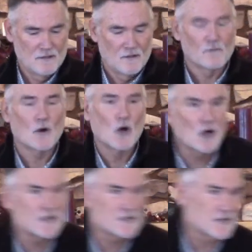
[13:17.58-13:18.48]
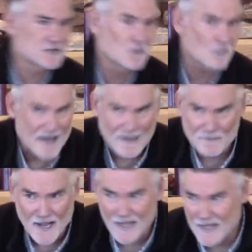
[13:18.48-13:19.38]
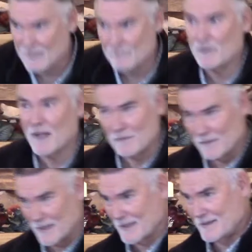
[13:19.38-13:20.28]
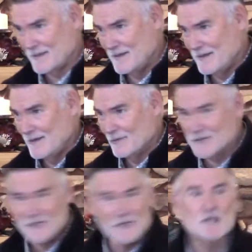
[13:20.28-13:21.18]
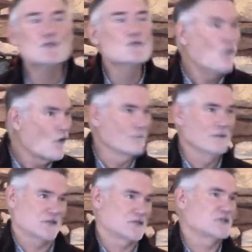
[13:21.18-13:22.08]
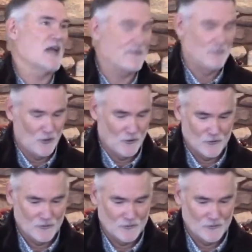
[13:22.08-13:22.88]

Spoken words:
For her to touch a rabbi in public was an enormous taboo.